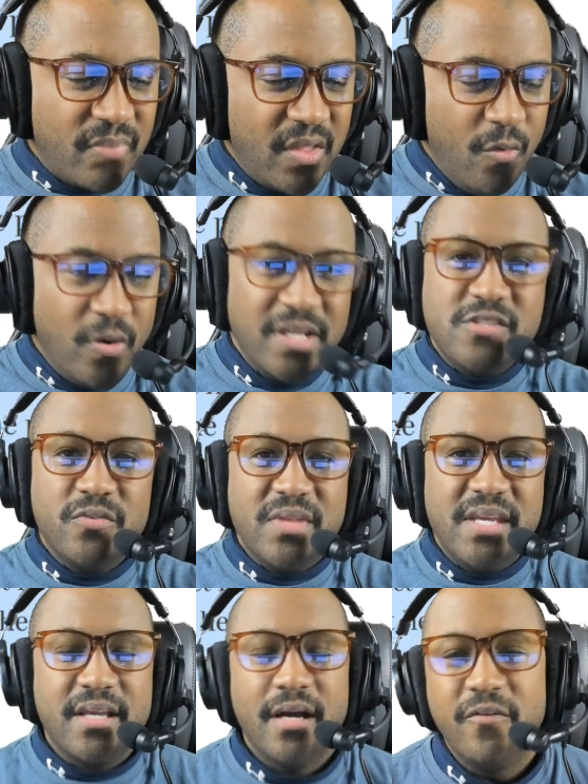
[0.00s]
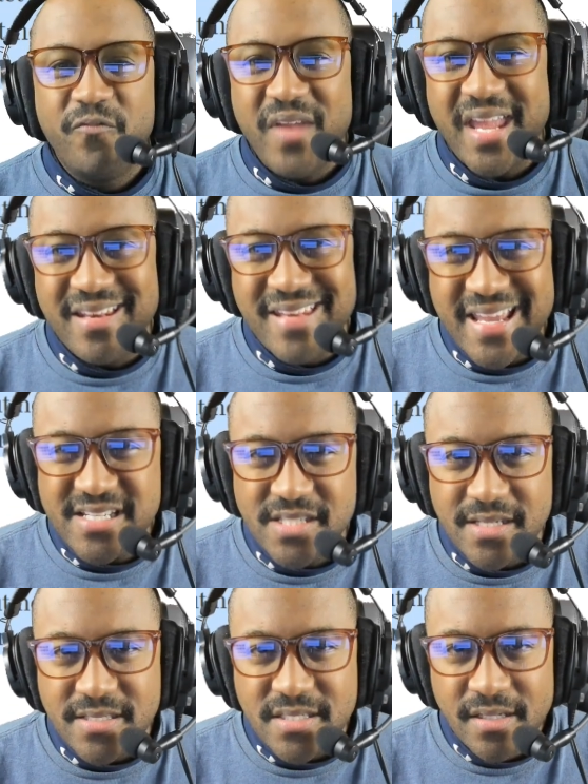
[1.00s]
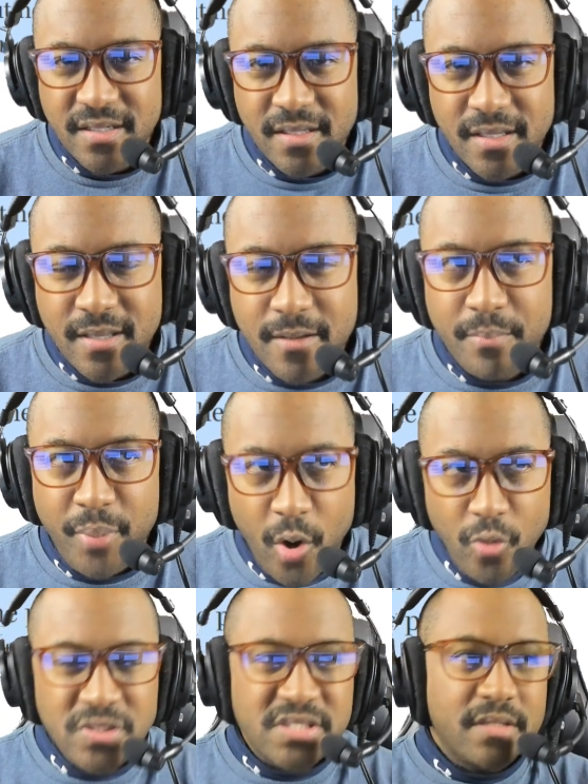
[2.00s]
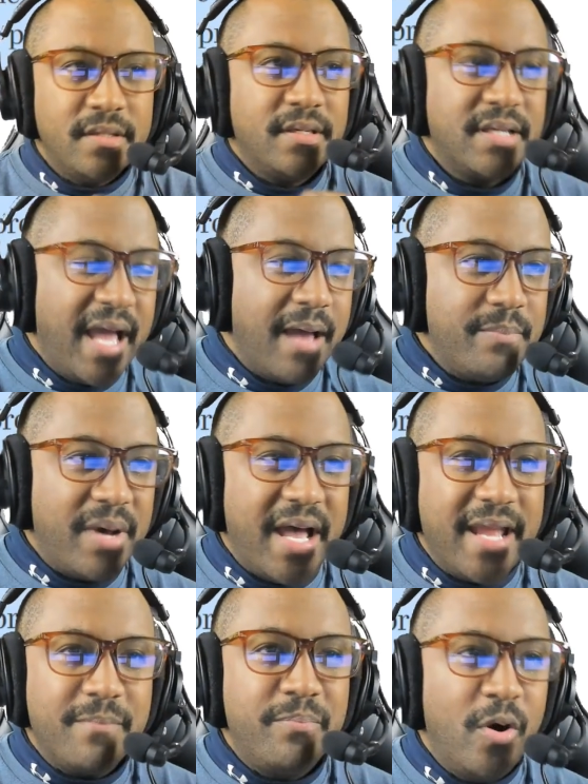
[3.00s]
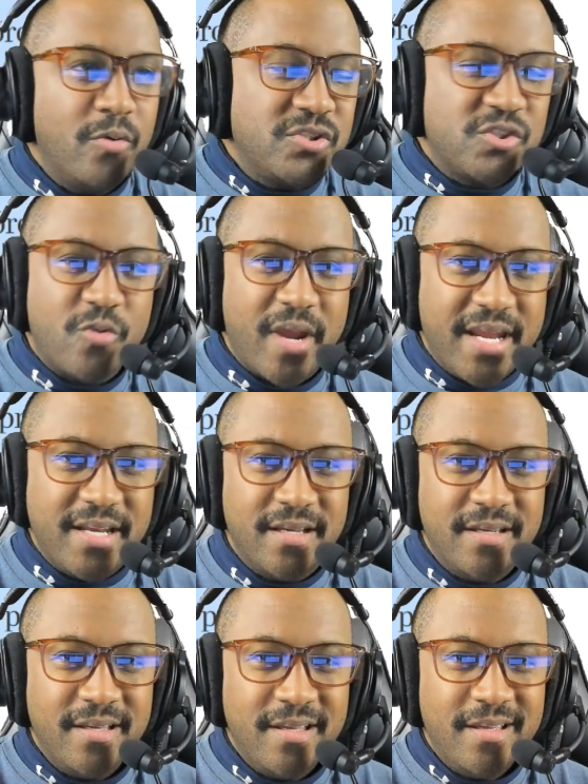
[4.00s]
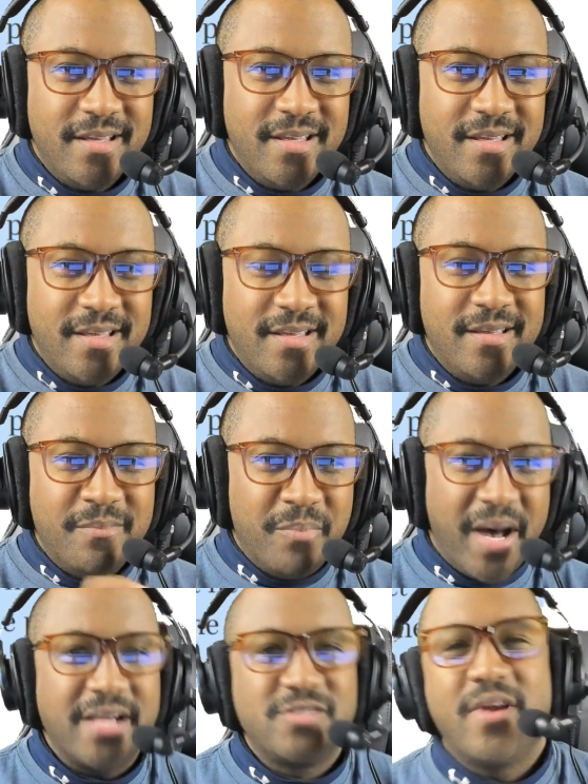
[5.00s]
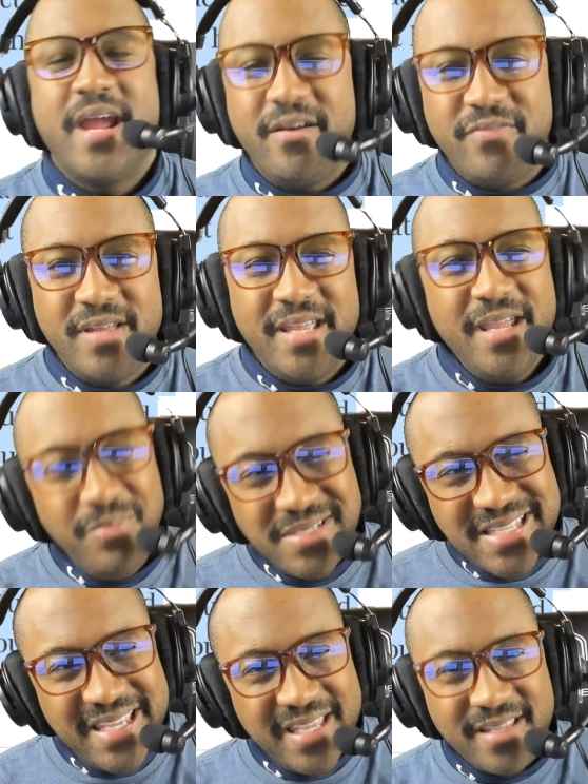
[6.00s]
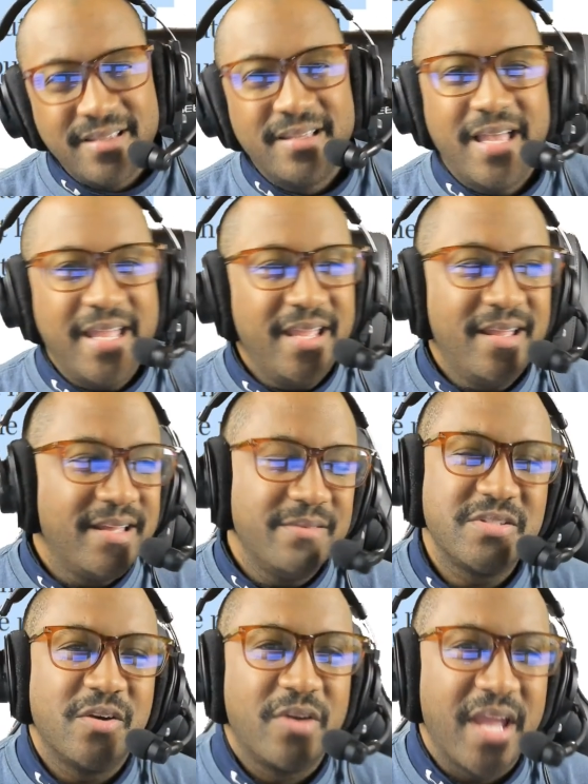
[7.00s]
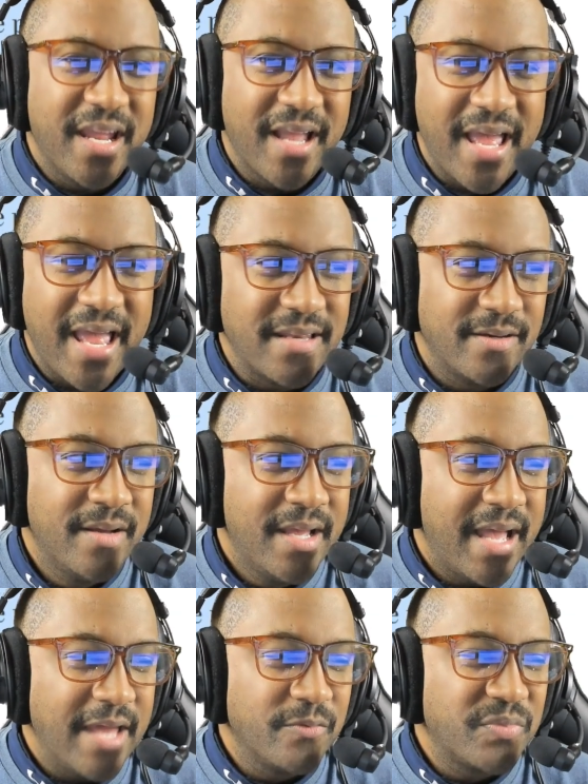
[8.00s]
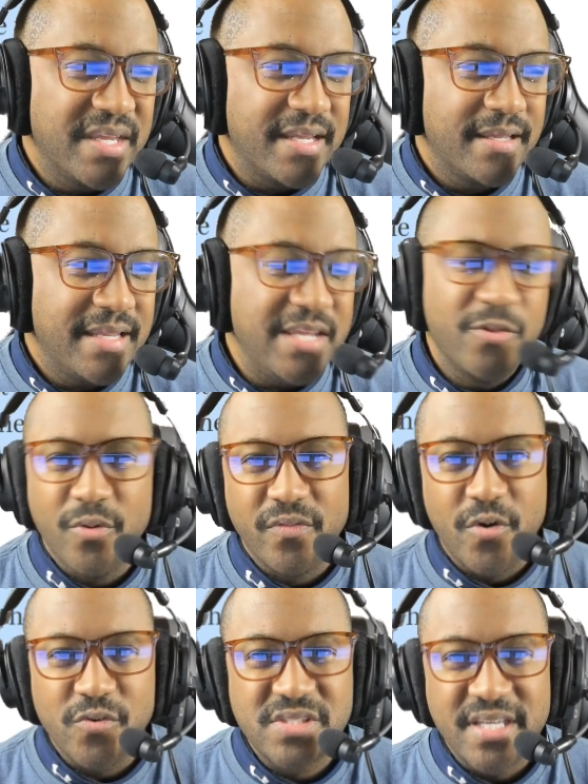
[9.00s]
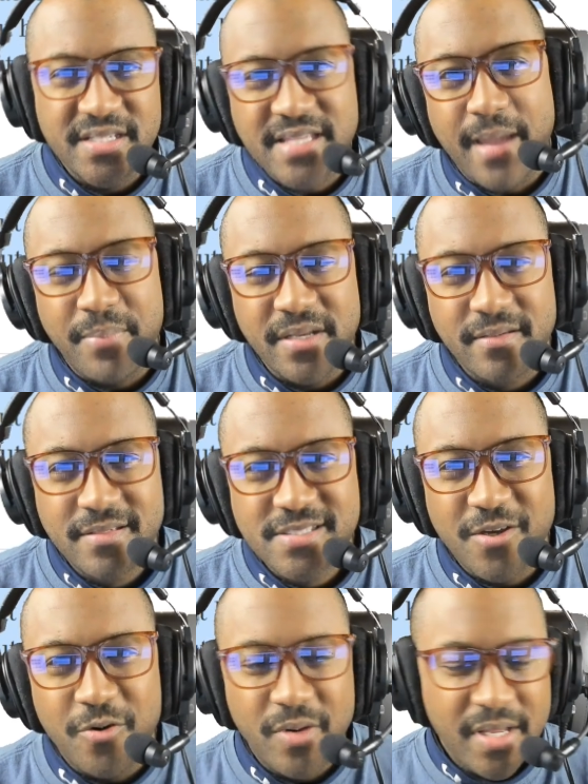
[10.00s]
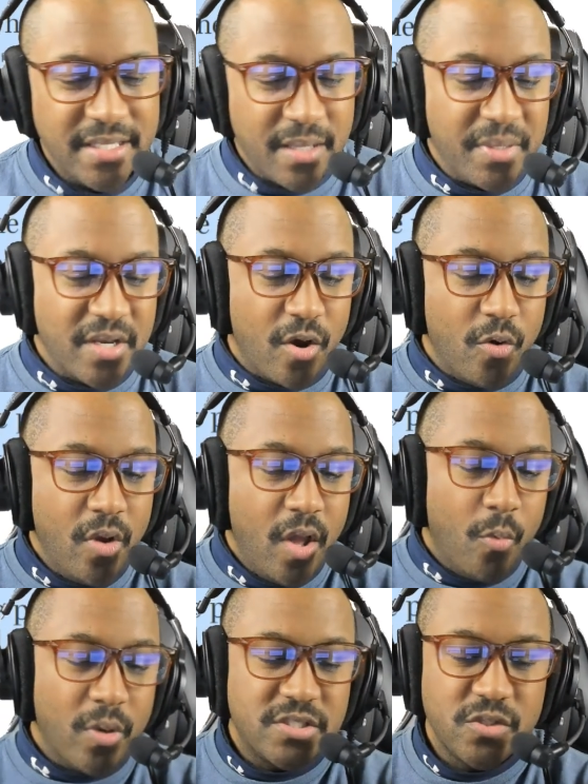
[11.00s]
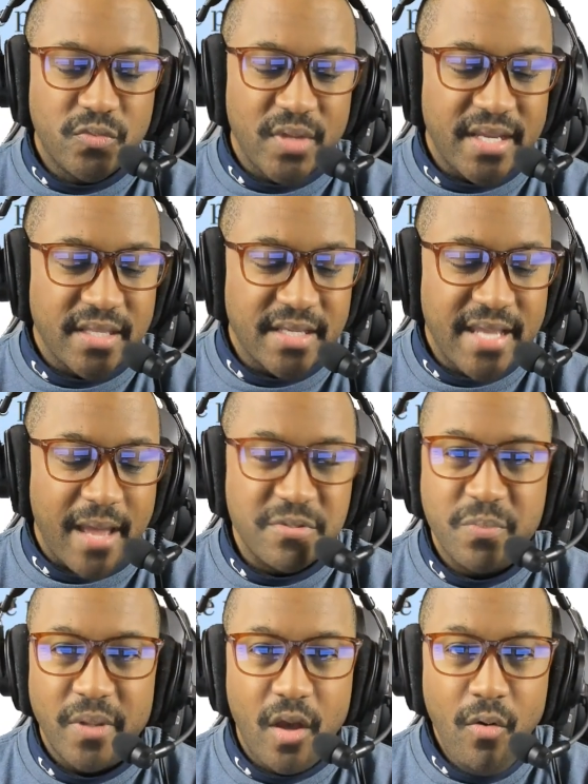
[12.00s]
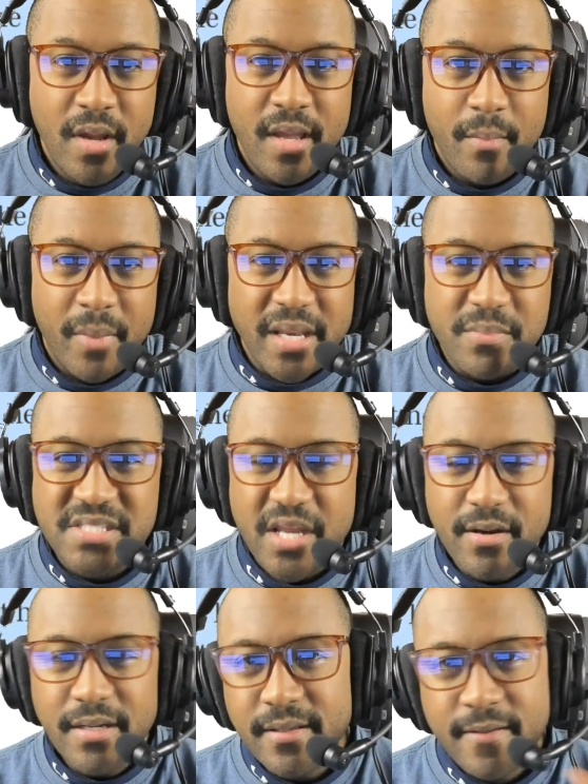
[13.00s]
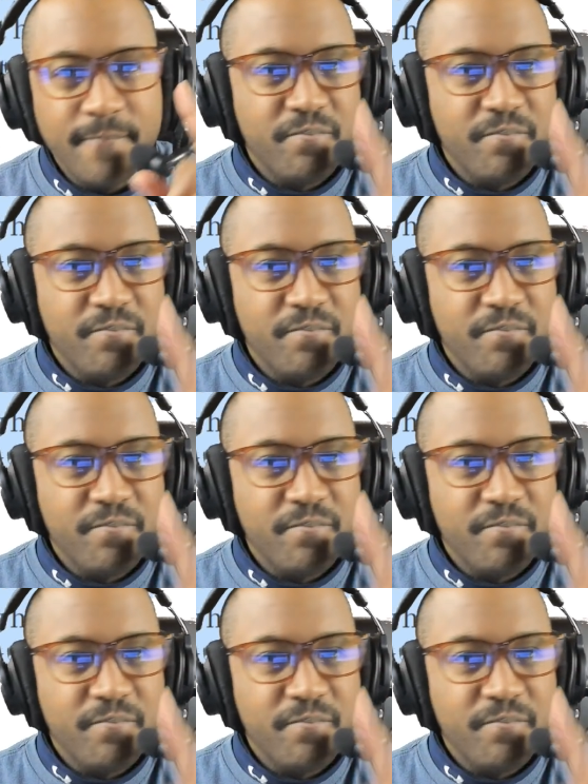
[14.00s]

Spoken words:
What did you think of Fan Nation's post-combine, post-trade mock draft? It was it was okay. I don't think either of those things happened. So let me know what you think in the comments below. My name is Derek.